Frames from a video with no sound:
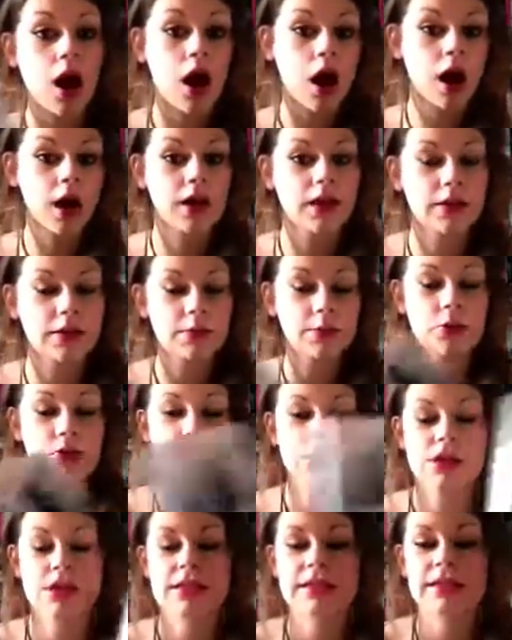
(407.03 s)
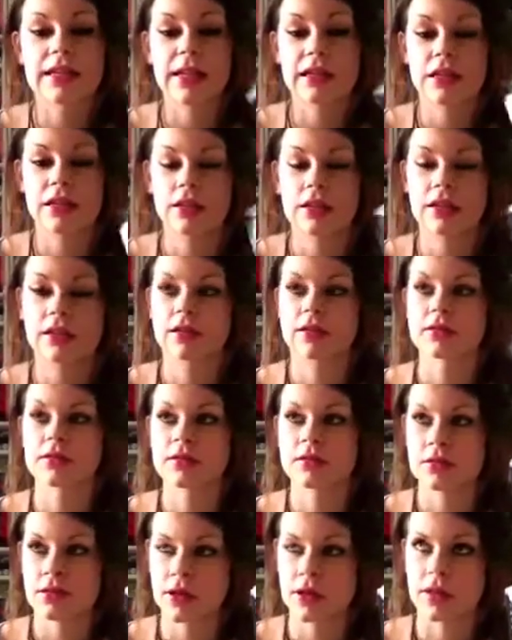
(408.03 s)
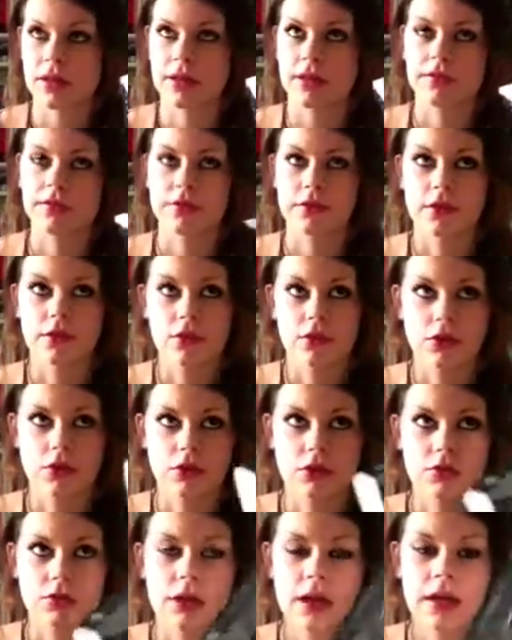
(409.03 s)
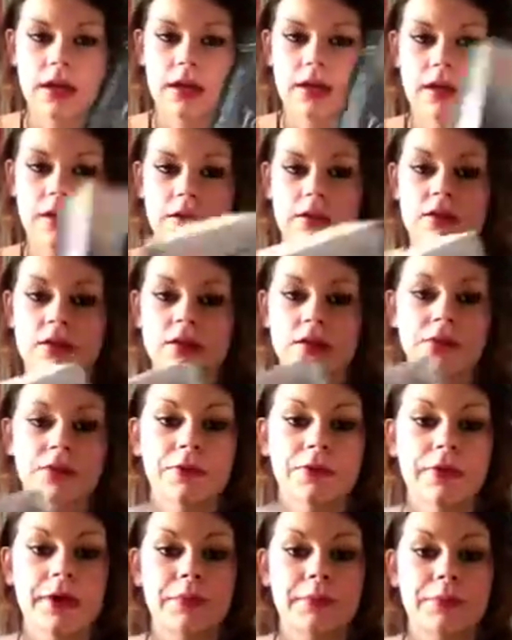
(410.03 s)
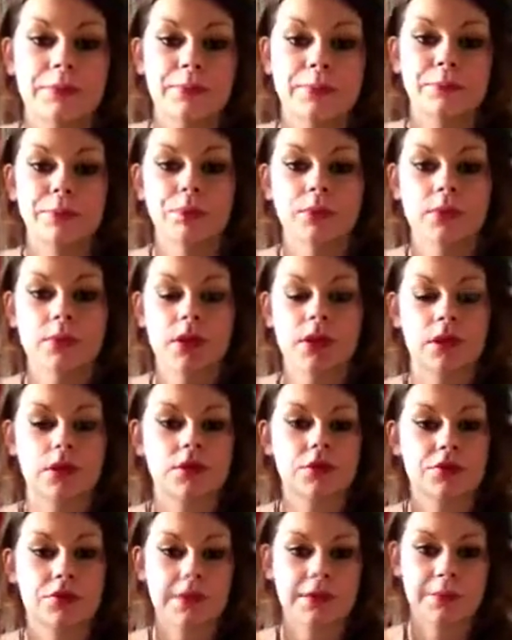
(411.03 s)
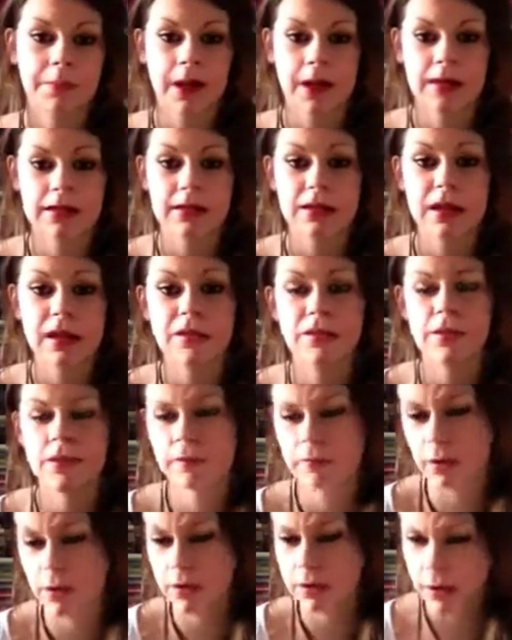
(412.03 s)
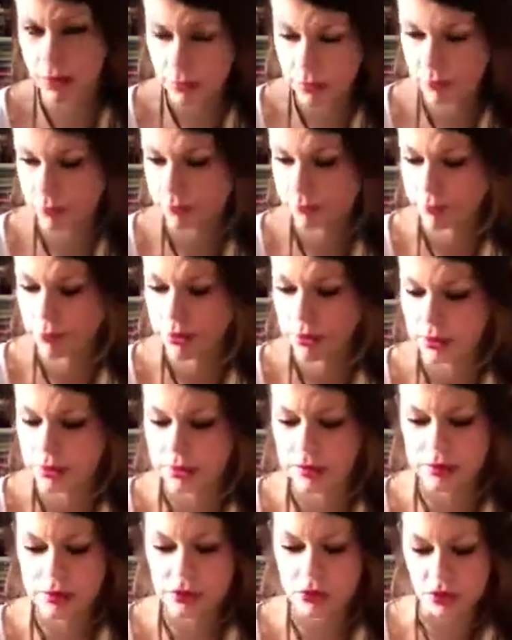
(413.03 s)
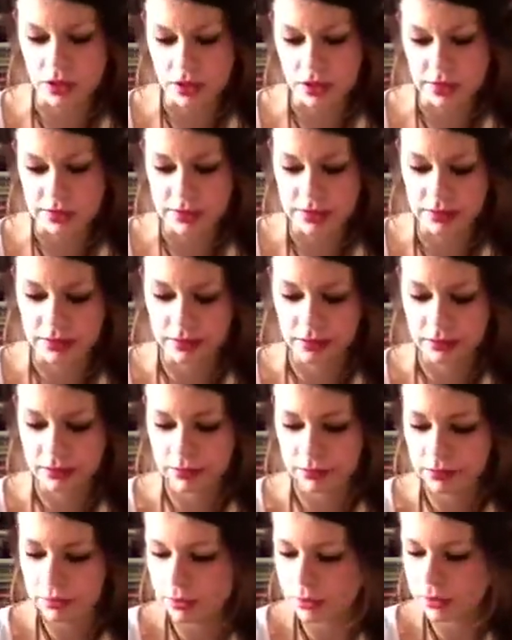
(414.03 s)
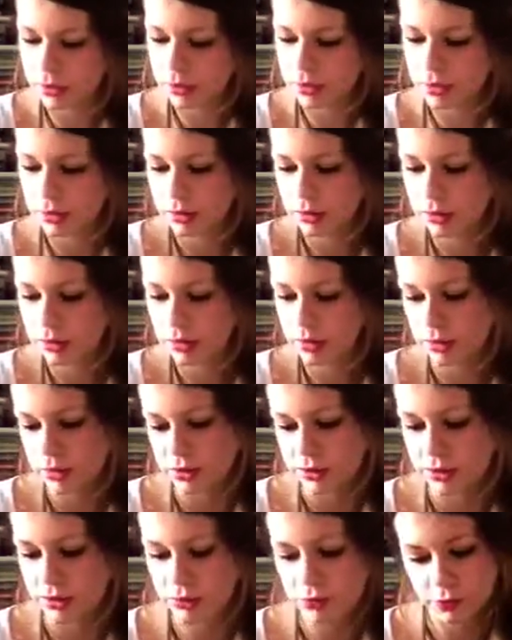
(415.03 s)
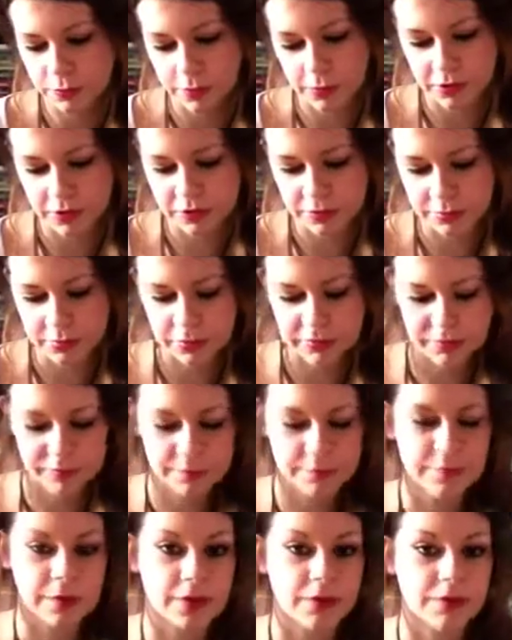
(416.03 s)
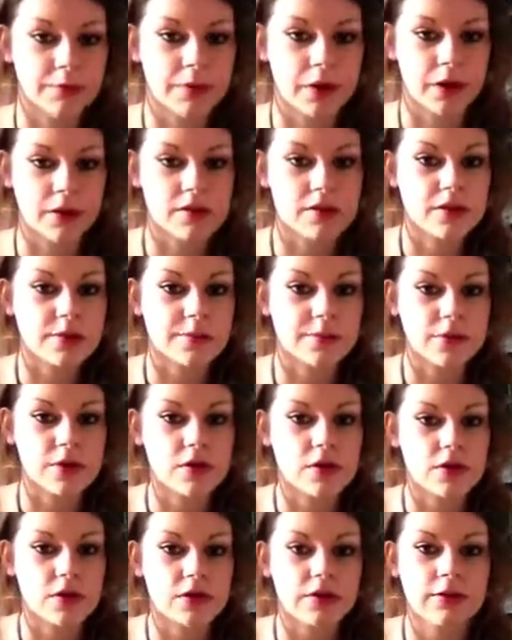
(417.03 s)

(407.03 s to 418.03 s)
like the more insight even you get into Lucy's past life. I find that really interesting. Like, those are probably some of my favourite parts of the book.